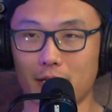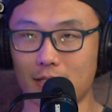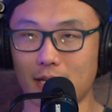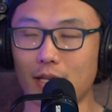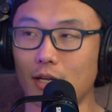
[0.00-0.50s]
gonna
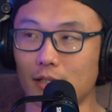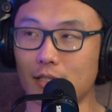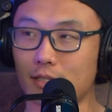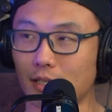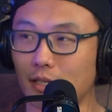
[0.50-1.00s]
take you at
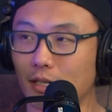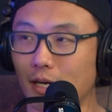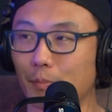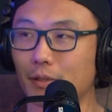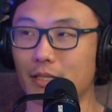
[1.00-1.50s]
least a
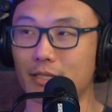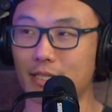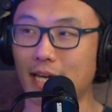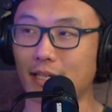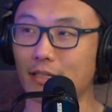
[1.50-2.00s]
couple of
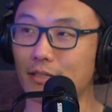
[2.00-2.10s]
seconds,